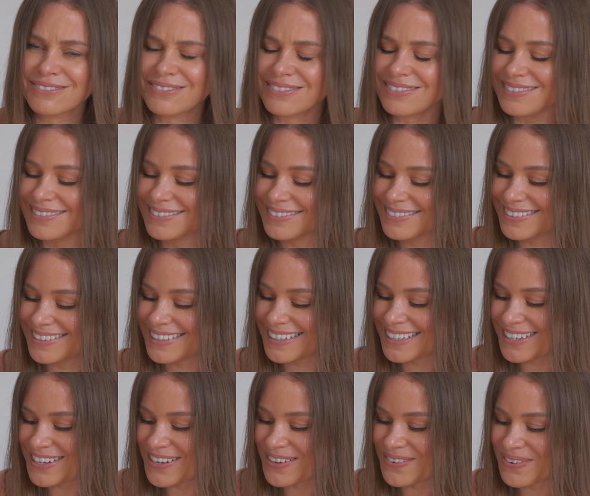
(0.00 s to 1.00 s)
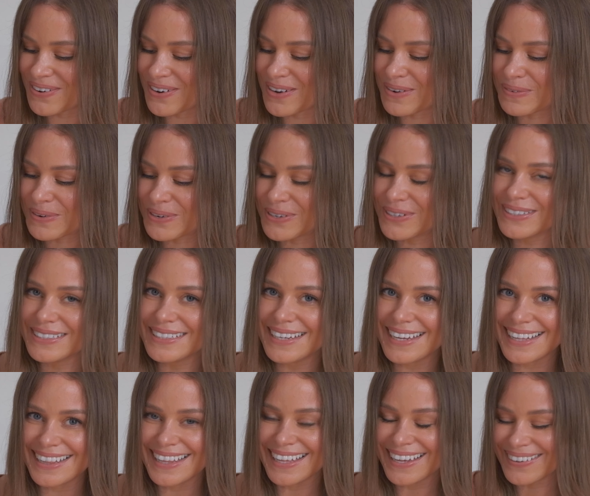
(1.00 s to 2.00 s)
Oh, thank you very much.
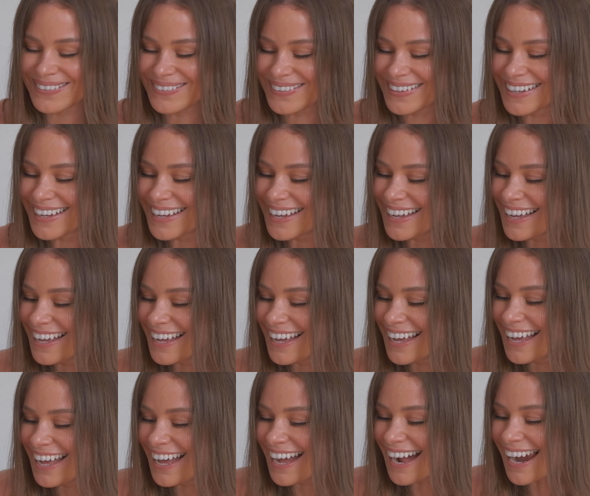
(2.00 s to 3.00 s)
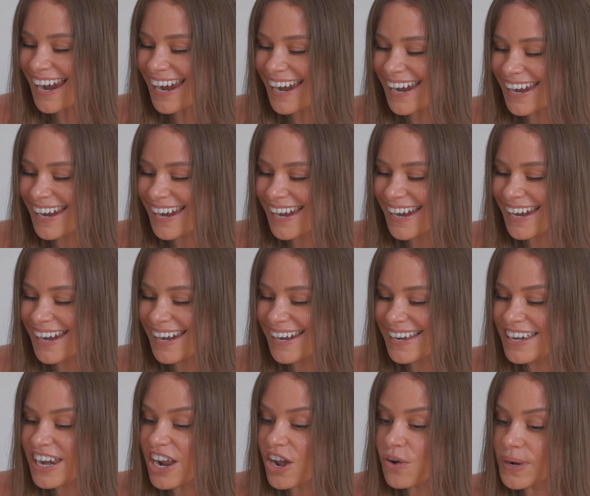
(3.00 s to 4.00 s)
Hello. Uh,
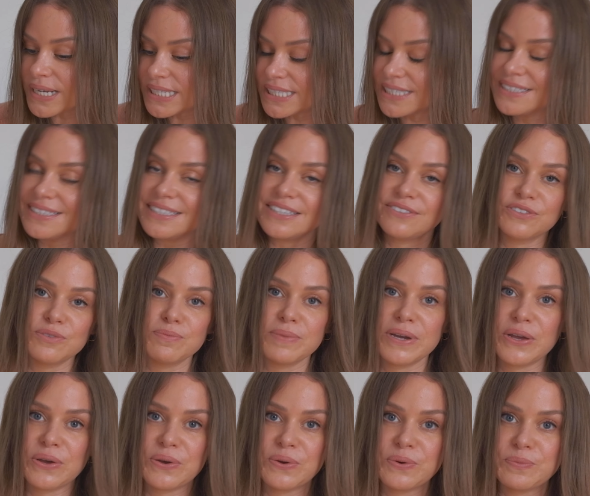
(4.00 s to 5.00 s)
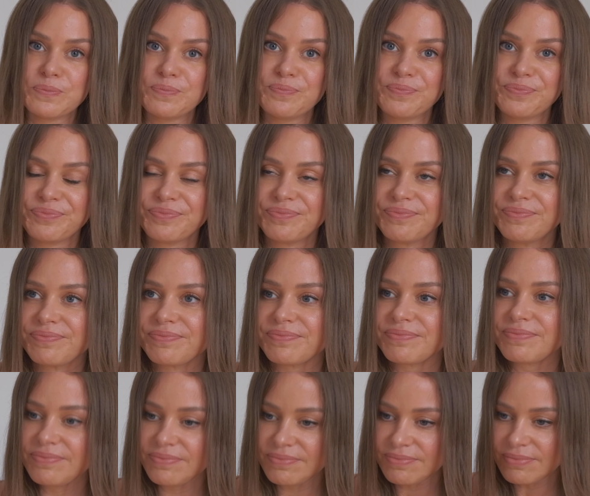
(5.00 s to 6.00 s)
no, I didn't give up my home
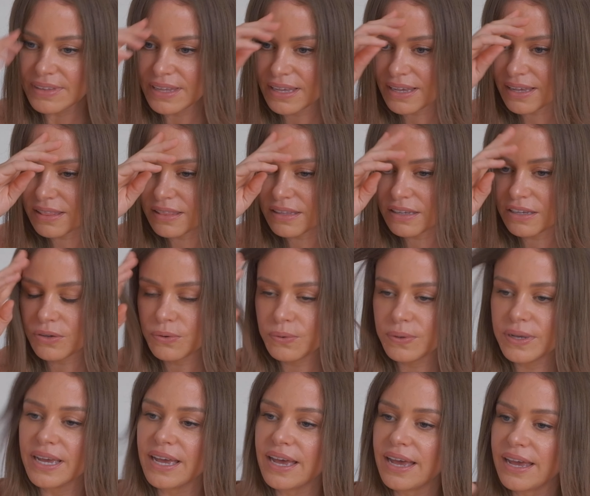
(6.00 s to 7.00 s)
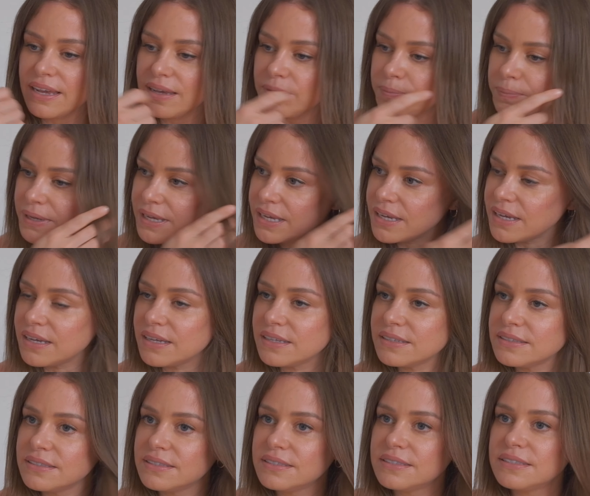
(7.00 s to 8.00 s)
in the UK
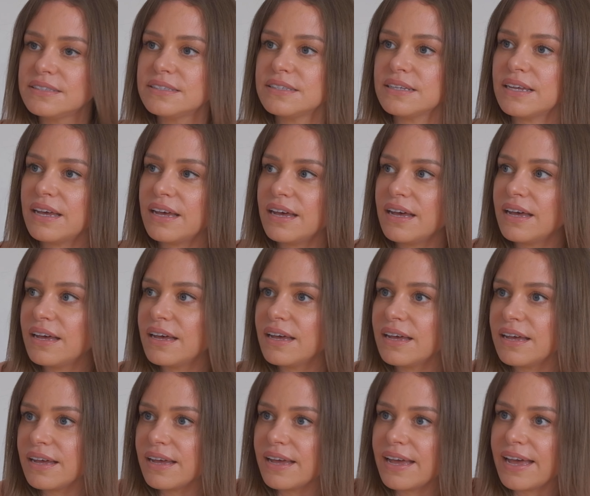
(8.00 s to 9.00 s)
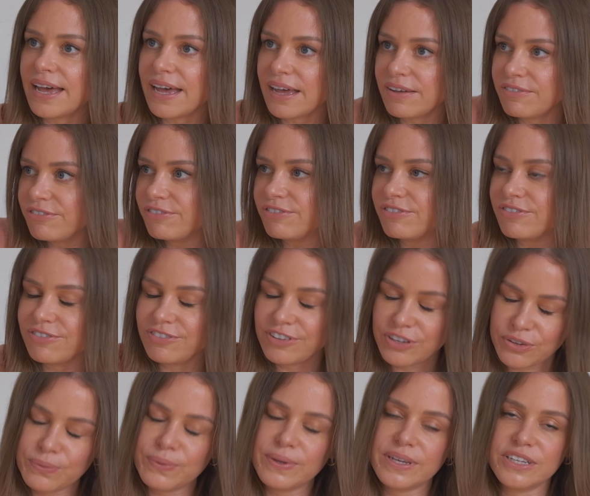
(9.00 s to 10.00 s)
because I uh, have
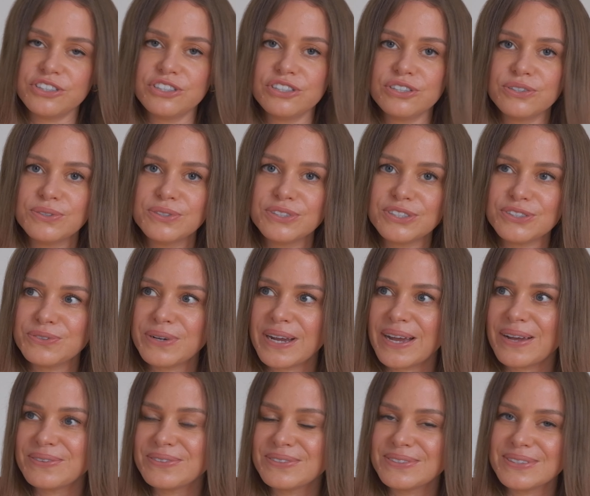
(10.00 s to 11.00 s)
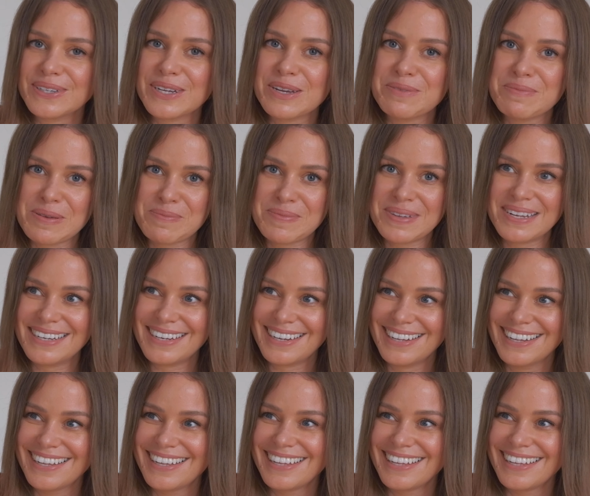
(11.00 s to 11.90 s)
few issues around commitment